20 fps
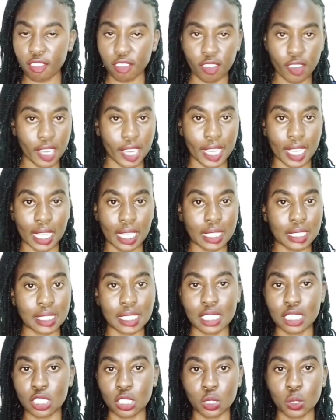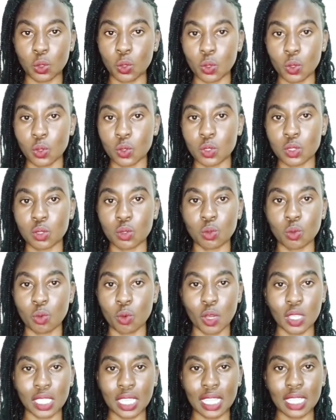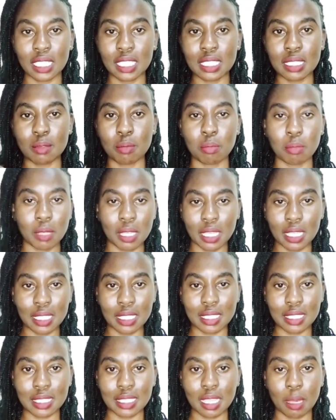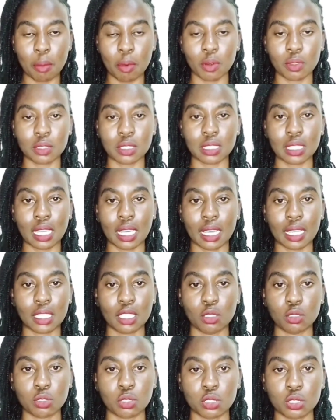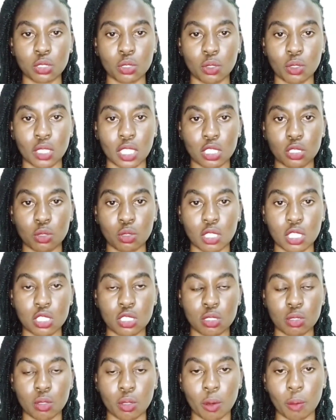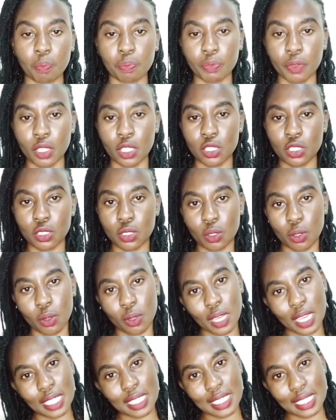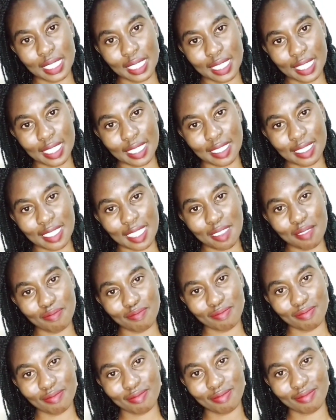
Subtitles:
Facts, the truth, what are these myths about nutrition that you need to know. So until next time.